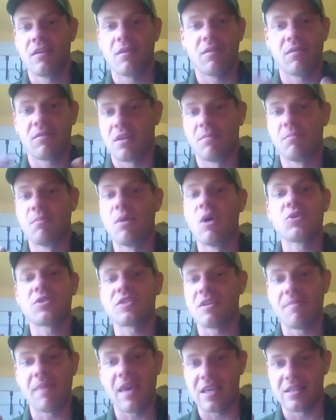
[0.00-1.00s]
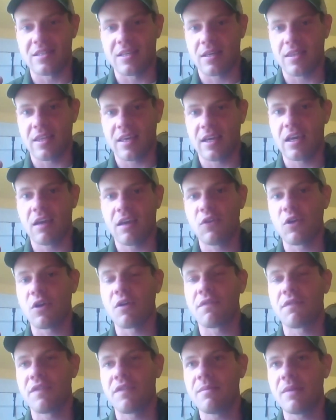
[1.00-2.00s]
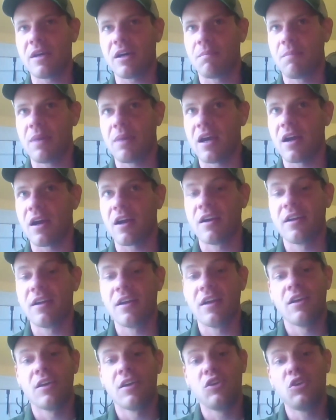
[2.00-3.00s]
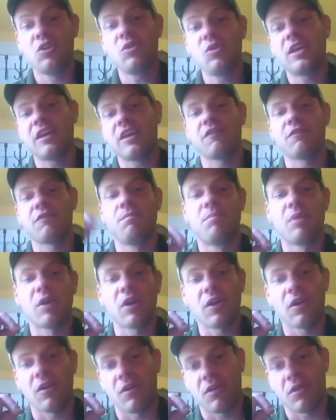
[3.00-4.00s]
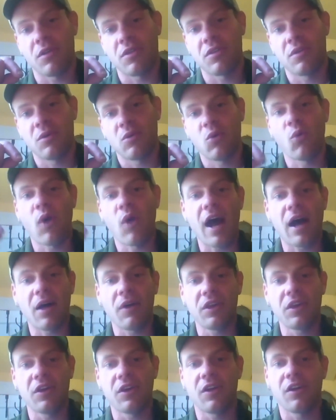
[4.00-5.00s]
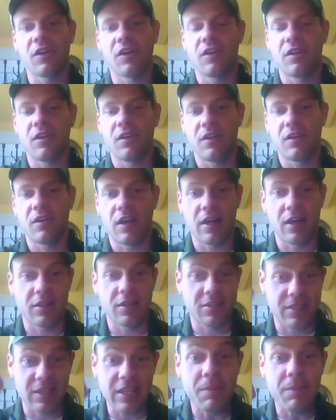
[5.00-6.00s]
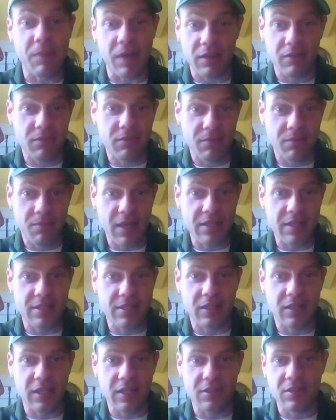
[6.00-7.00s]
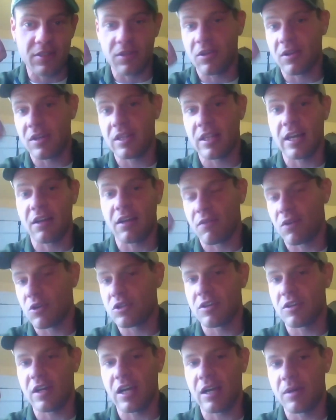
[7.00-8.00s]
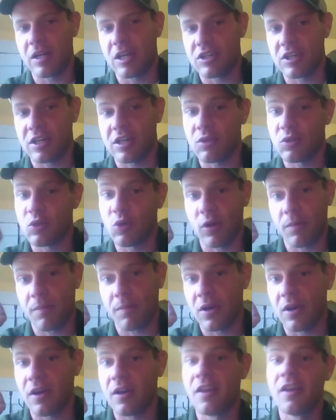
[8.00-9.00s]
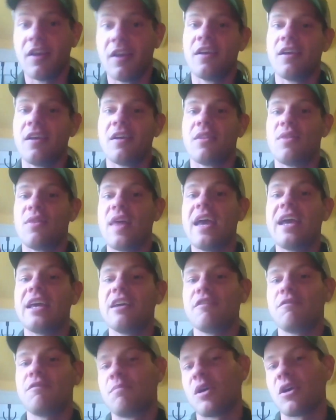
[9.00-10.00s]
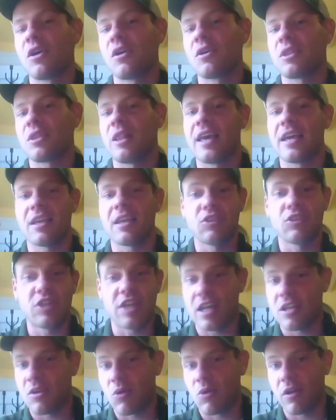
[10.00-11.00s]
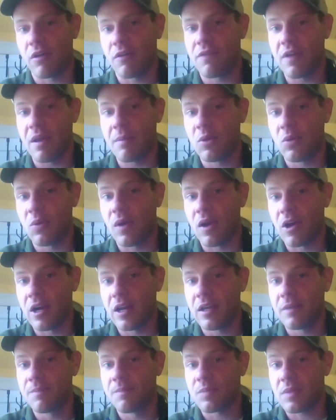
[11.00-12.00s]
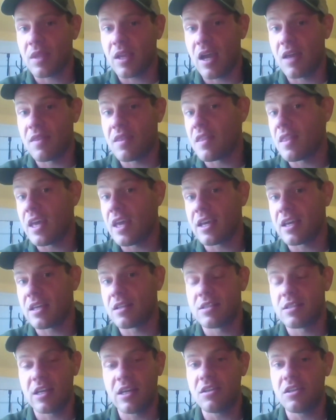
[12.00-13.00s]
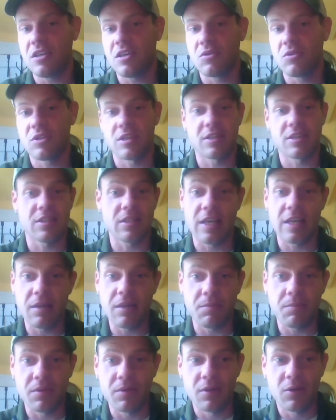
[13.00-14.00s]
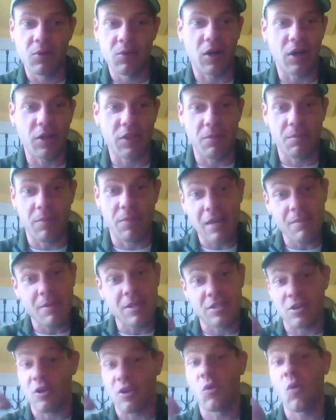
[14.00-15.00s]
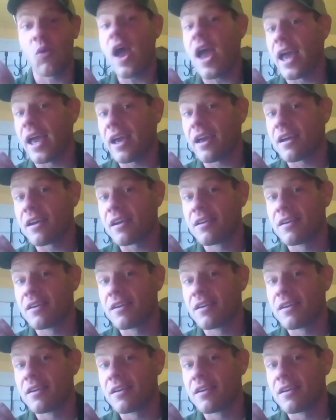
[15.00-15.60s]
the most amazing thing, if you're a female bear, you give birth while you're sleeping, basically. So they're in like a version of hibernation called torpor. They give birth like in January or February, and then they continue to sleep while their babies are awake